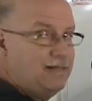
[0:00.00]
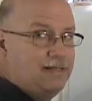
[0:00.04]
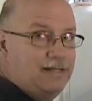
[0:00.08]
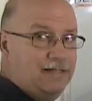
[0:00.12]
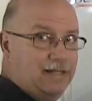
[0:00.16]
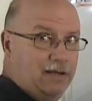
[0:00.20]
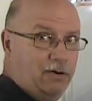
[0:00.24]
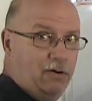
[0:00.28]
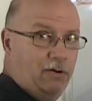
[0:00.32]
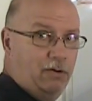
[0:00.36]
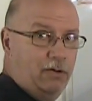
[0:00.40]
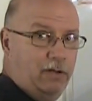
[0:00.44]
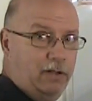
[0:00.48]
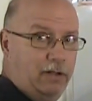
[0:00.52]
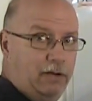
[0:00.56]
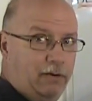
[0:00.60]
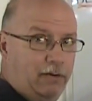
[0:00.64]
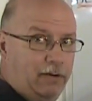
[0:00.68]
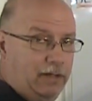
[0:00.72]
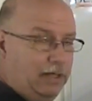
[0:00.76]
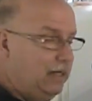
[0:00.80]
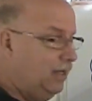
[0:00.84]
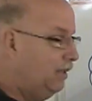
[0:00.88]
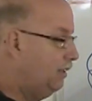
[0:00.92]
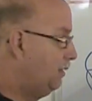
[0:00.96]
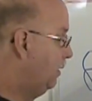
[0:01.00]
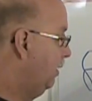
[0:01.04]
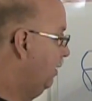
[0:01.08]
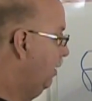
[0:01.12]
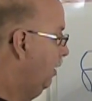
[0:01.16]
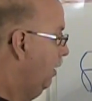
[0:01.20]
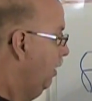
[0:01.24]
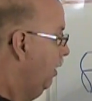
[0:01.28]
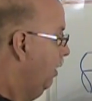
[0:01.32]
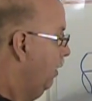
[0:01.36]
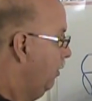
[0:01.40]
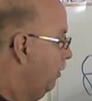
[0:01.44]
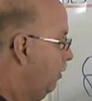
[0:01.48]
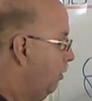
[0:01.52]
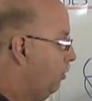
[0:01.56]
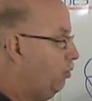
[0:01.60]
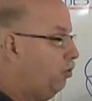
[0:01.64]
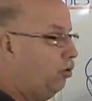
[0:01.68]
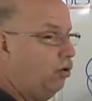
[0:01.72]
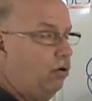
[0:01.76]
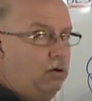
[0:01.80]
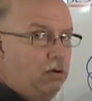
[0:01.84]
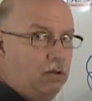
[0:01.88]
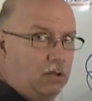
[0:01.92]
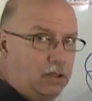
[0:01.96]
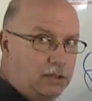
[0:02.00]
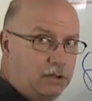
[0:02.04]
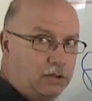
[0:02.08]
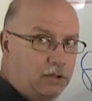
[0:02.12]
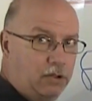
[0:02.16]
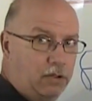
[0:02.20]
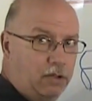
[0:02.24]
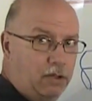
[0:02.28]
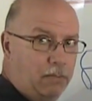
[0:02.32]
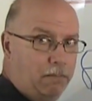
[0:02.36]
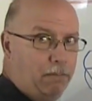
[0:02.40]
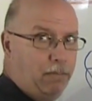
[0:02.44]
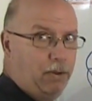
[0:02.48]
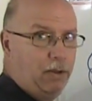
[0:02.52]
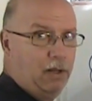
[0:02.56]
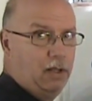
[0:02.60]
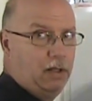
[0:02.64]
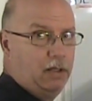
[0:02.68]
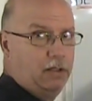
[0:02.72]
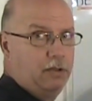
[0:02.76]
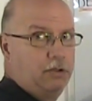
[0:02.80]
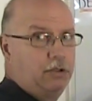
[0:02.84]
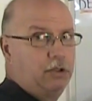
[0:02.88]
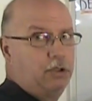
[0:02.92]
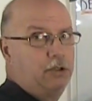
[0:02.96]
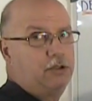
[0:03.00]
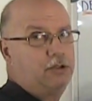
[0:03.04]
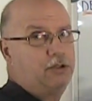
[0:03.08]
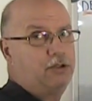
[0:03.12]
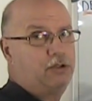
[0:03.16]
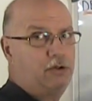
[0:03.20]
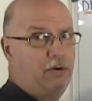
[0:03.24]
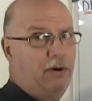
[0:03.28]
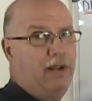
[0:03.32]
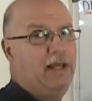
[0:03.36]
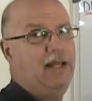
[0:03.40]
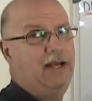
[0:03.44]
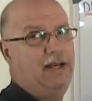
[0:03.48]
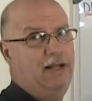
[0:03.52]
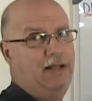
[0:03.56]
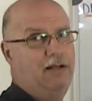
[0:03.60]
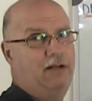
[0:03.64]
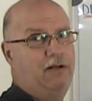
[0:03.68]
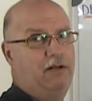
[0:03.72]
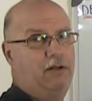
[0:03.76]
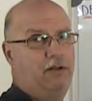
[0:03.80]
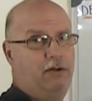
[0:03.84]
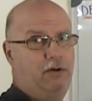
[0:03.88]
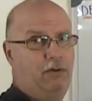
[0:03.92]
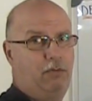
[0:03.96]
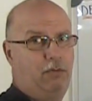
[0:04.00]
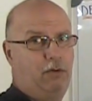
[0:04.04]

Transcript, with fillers: zero degrees, the tool is going to plunge straight into the